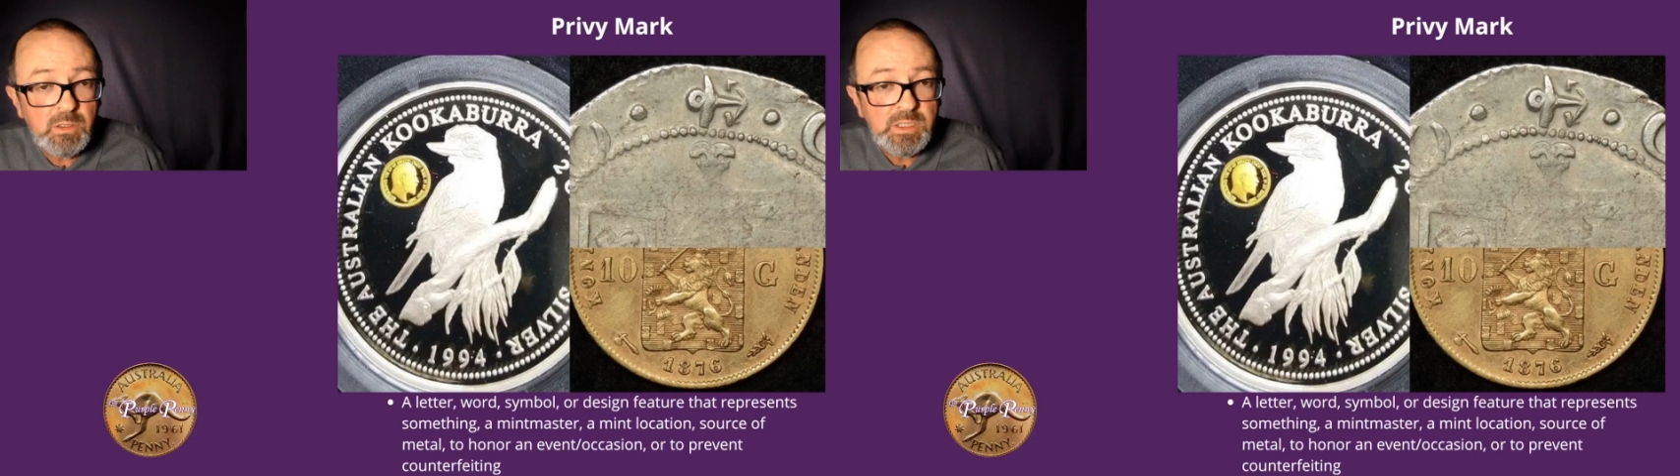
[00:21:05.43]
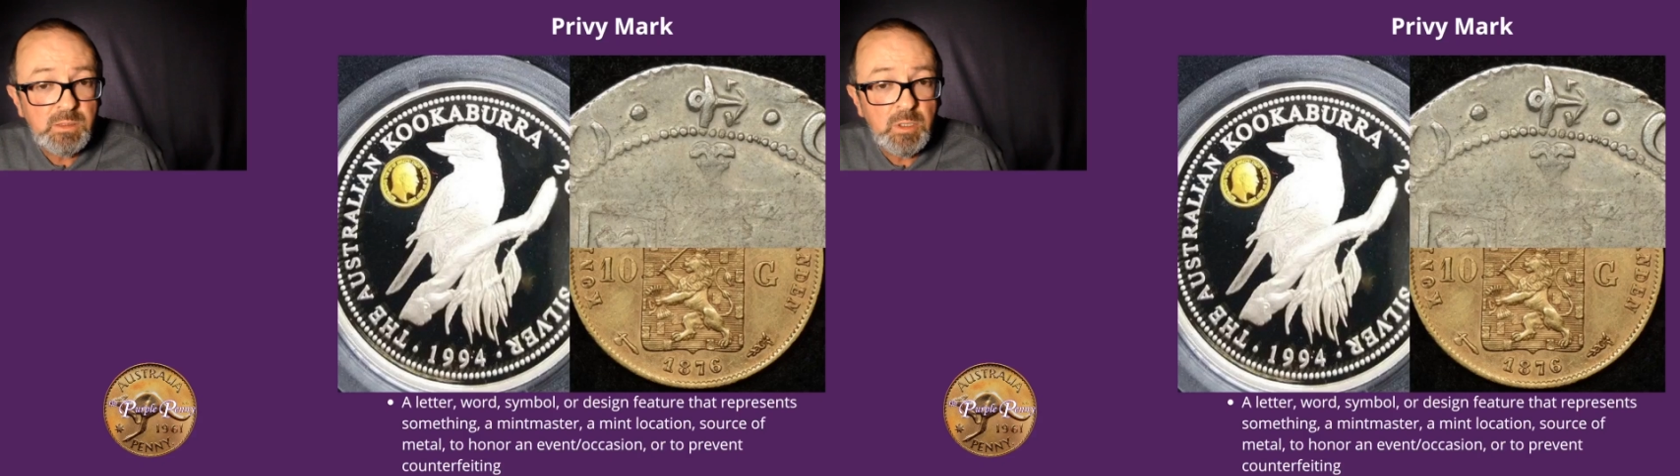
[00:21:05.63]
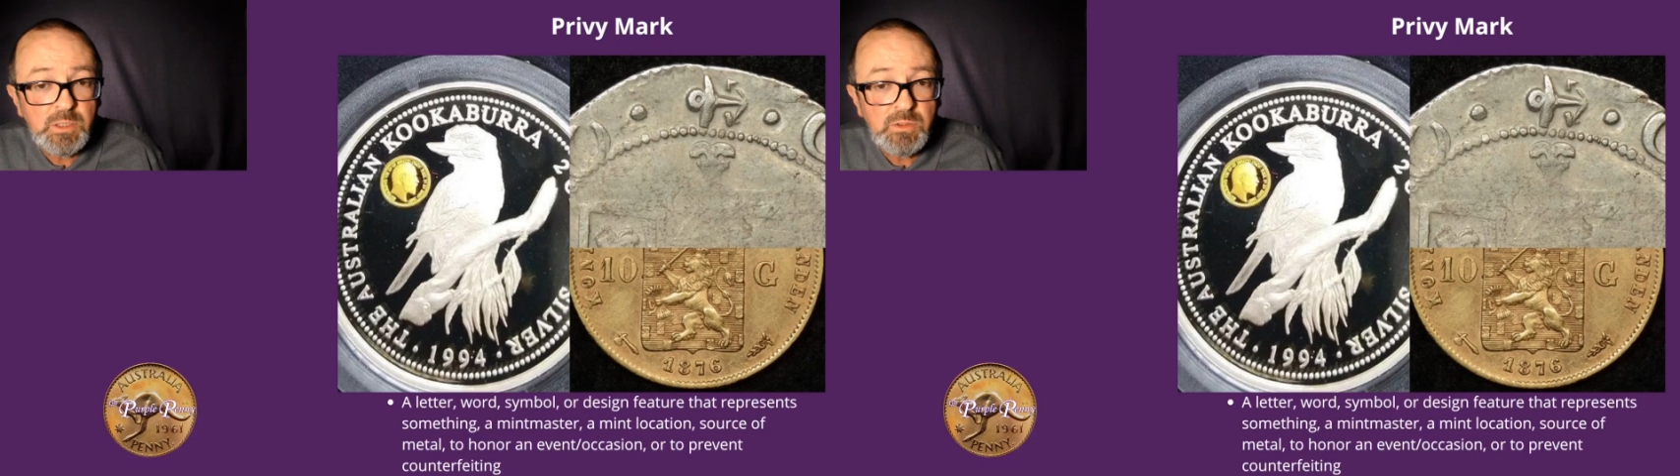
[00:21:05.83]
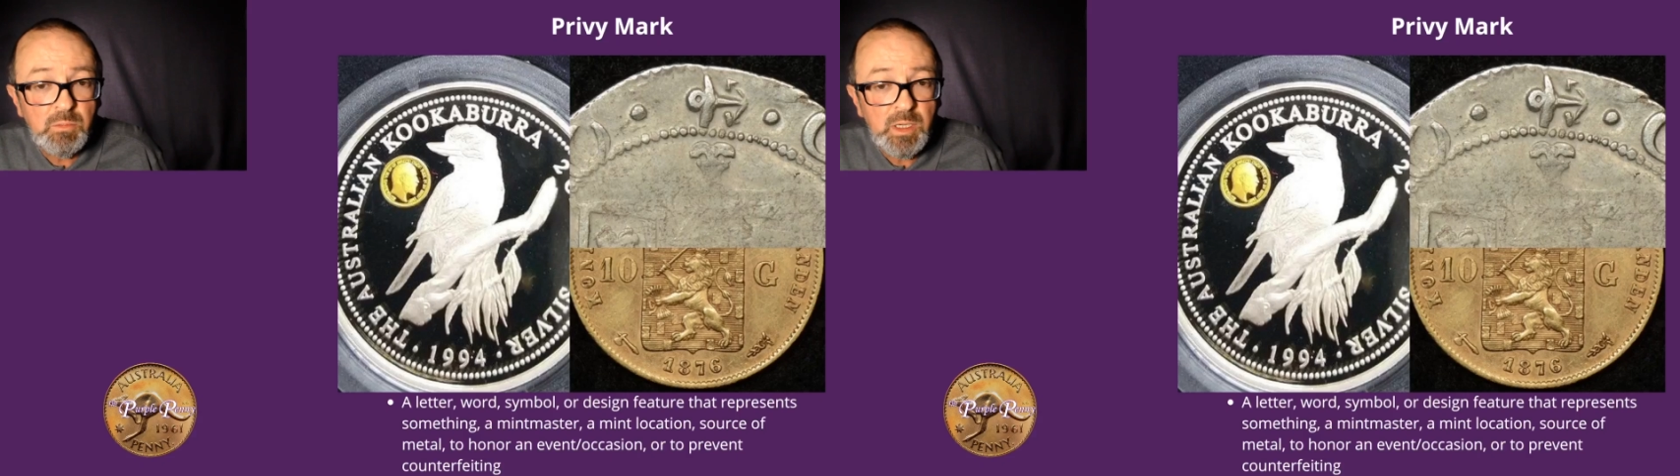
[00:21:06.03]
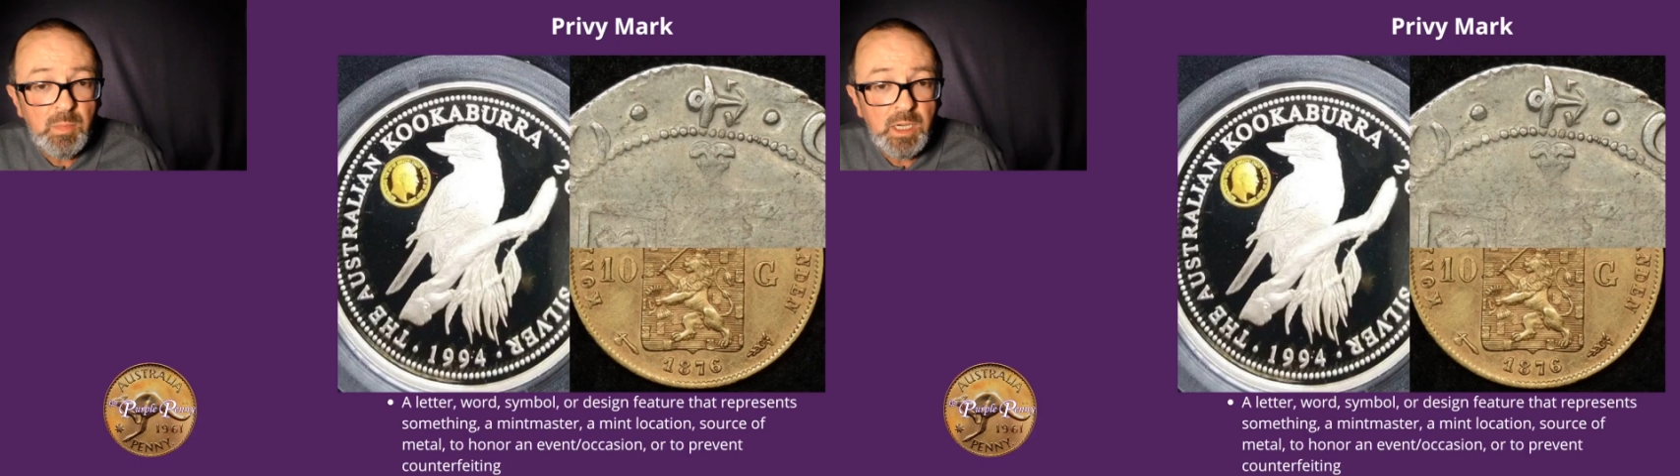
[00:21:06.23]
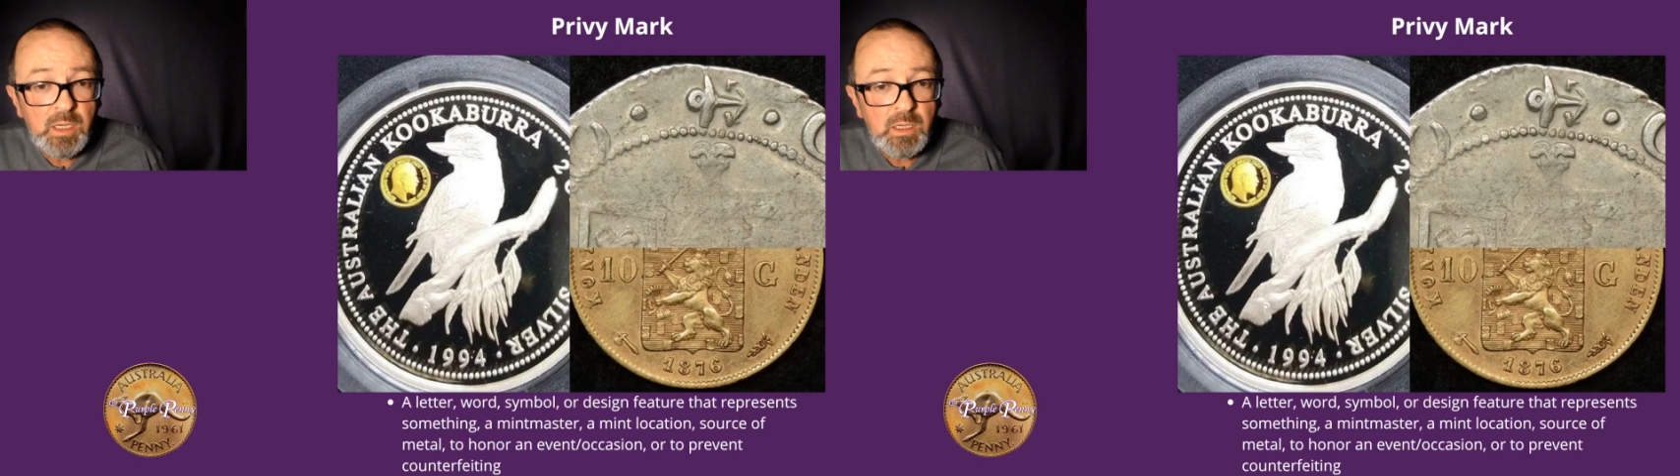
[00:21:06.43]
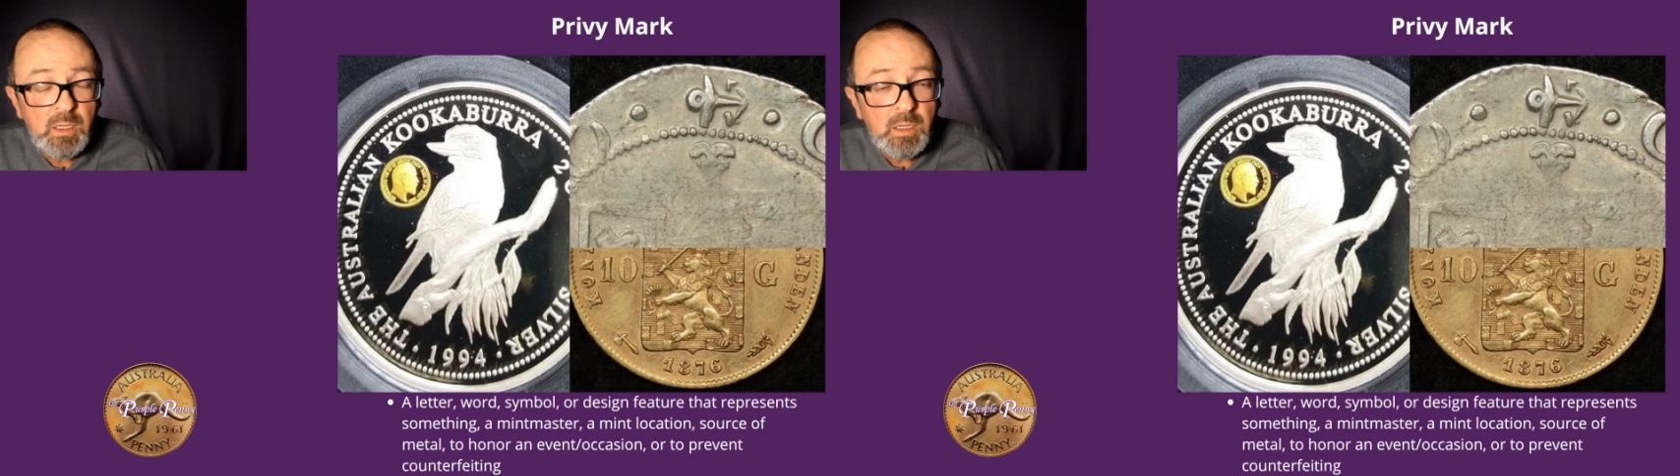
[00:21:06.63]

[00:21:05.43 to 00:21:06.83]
similar to a mint mark.